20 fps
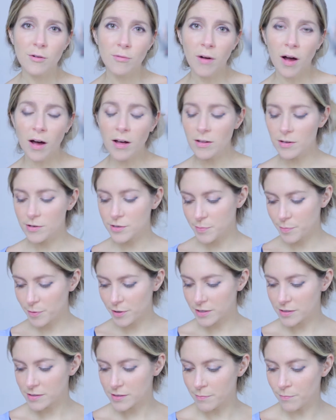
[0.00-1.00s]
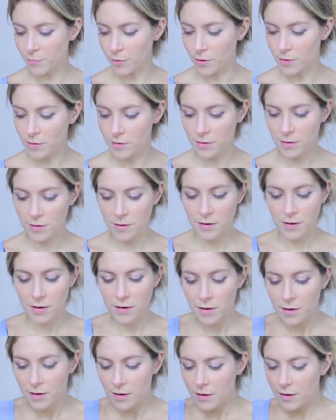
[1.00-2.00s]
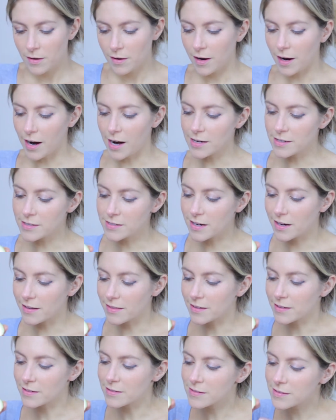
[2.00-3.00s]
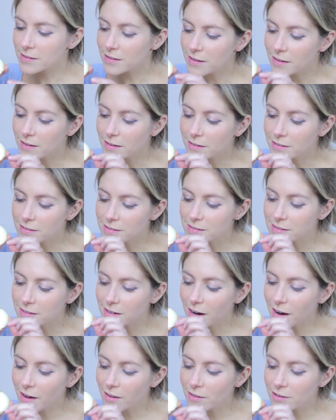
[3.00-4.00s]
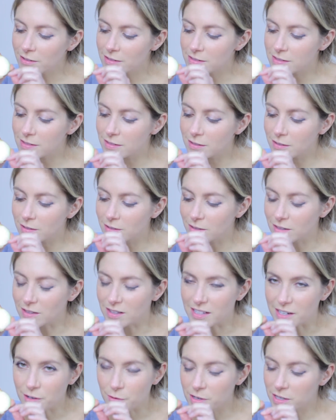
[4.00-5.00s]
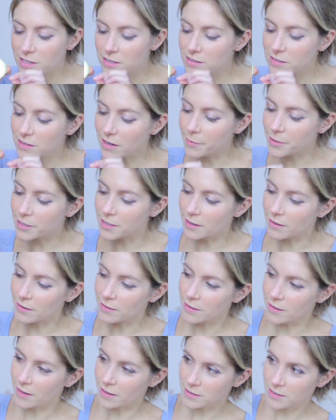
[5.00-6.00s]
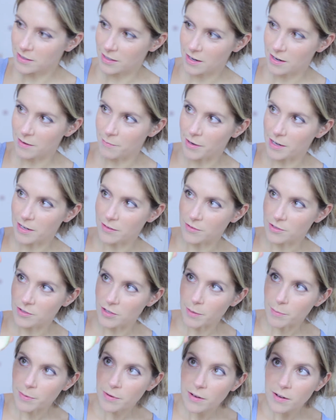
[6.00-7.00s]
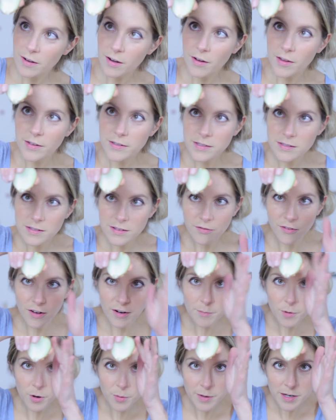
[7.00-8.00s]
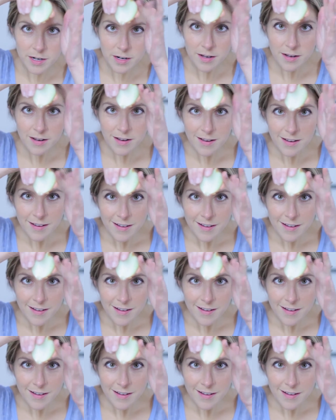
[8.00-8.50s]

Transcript: Well, it's pretty simple. I just cut this. You see how there's little liquids coming down? Actually, it might even drip. But it's the fun moment.